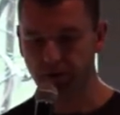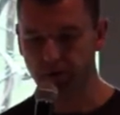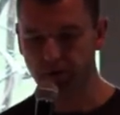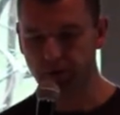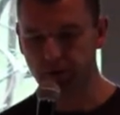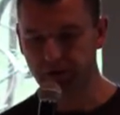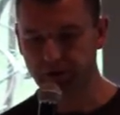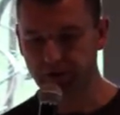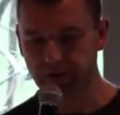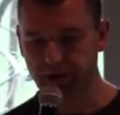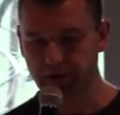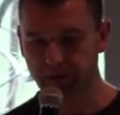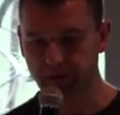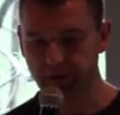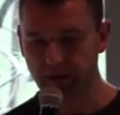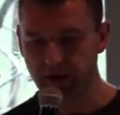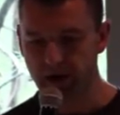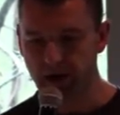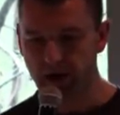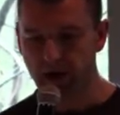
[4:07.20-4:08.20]
Google
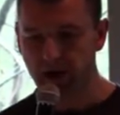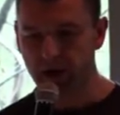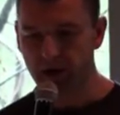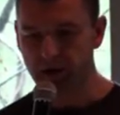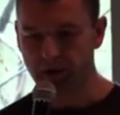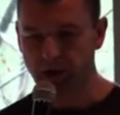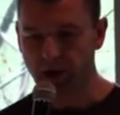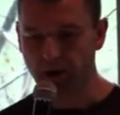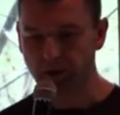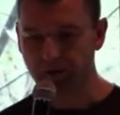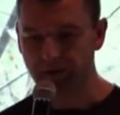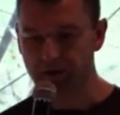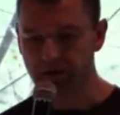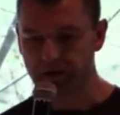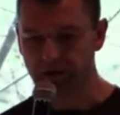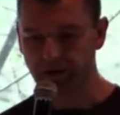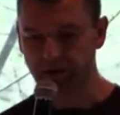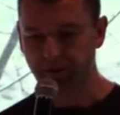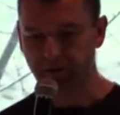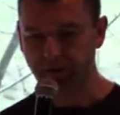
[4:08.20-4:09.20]
team
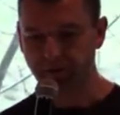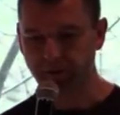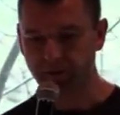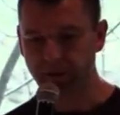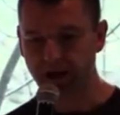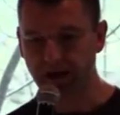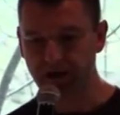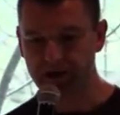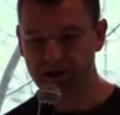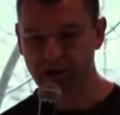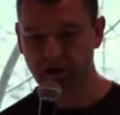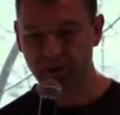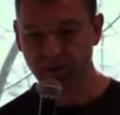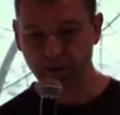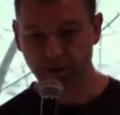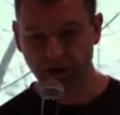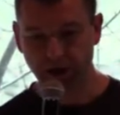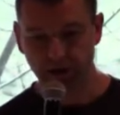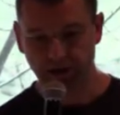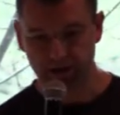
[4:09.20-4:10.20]
around managing
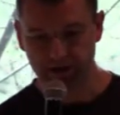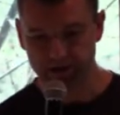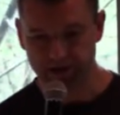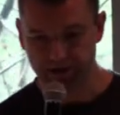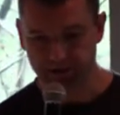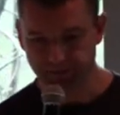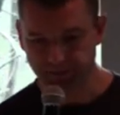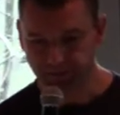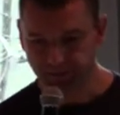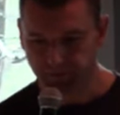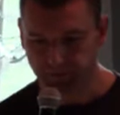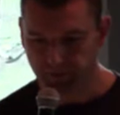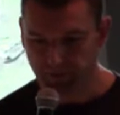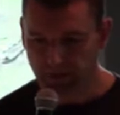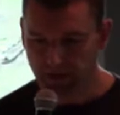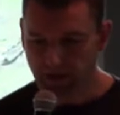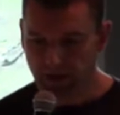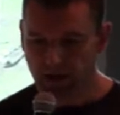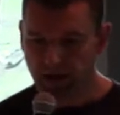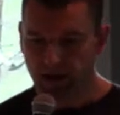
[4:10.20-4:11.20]
plugins.
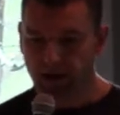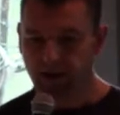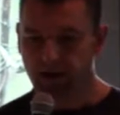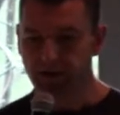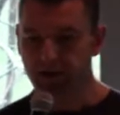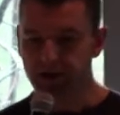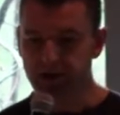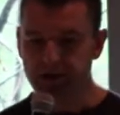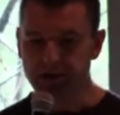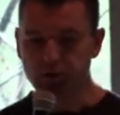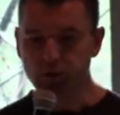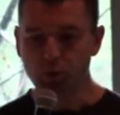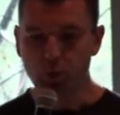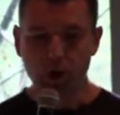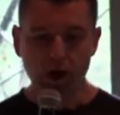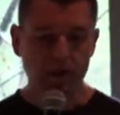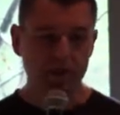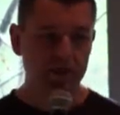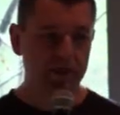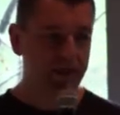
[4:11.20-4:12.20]
There is
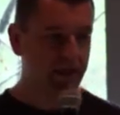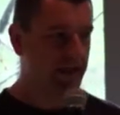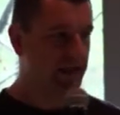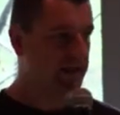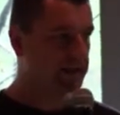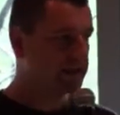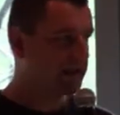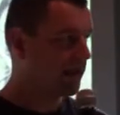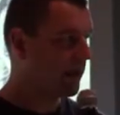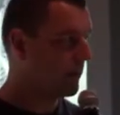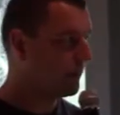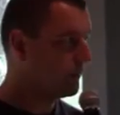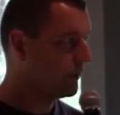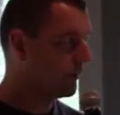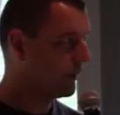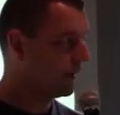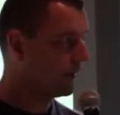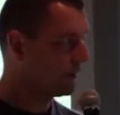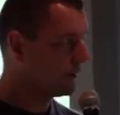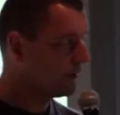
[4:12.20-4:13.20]
one thing that I
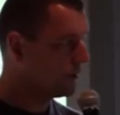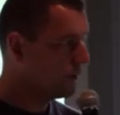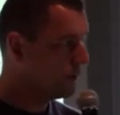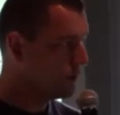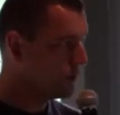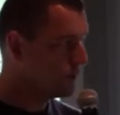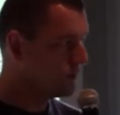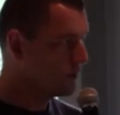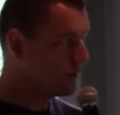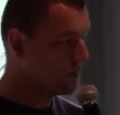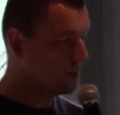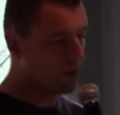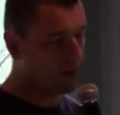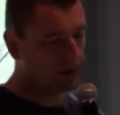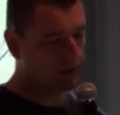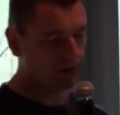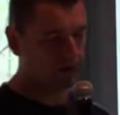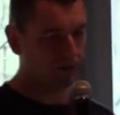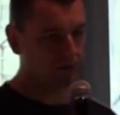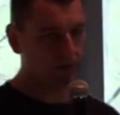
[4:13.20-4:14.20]
put a huge
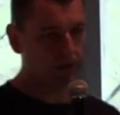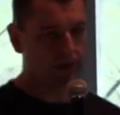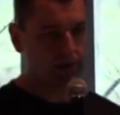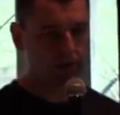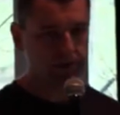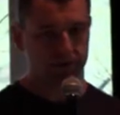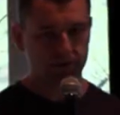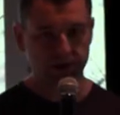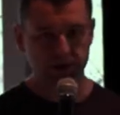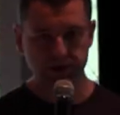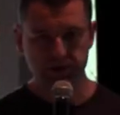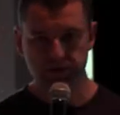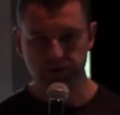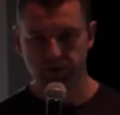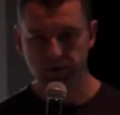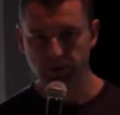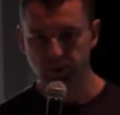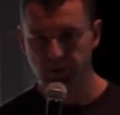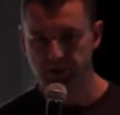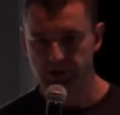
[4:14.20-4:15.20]
question mark next
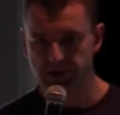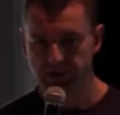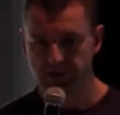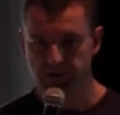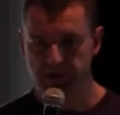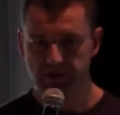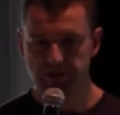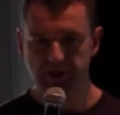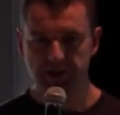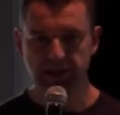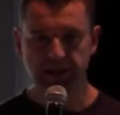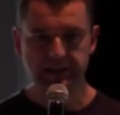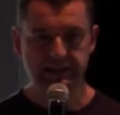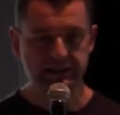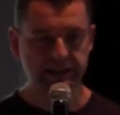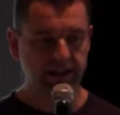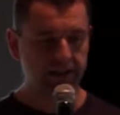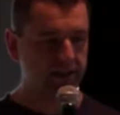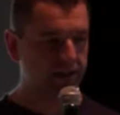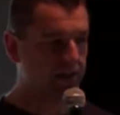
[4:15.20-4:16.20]
to, which is
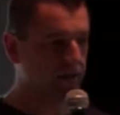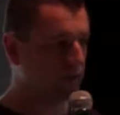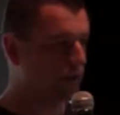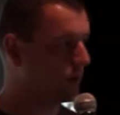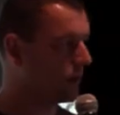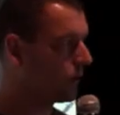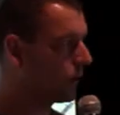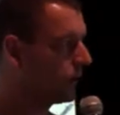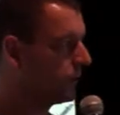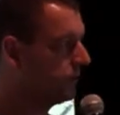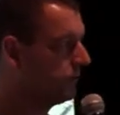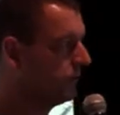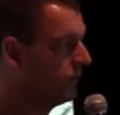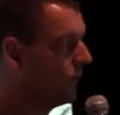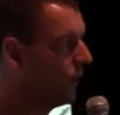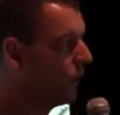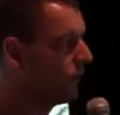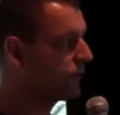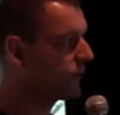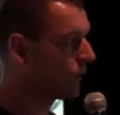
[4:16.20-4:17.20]
extending or
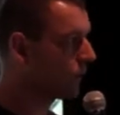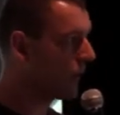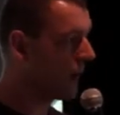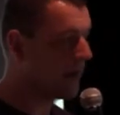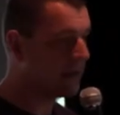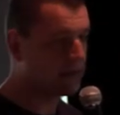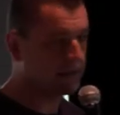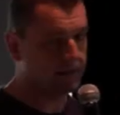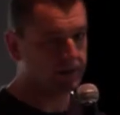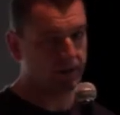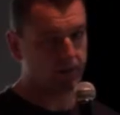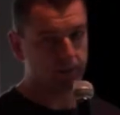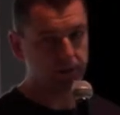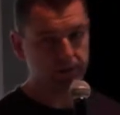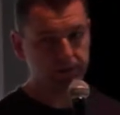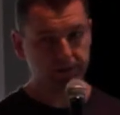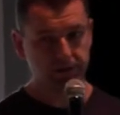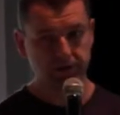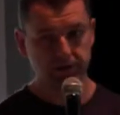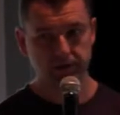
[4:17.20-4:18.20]
overriding the
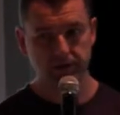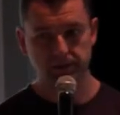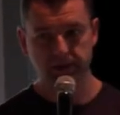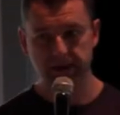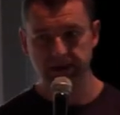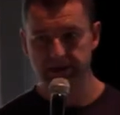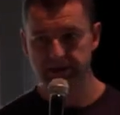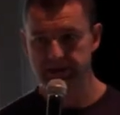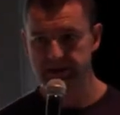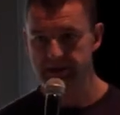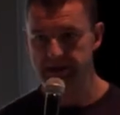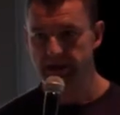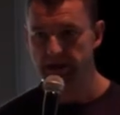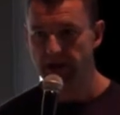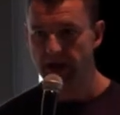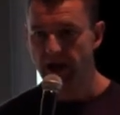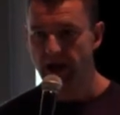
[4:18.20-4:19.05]
built-in commands.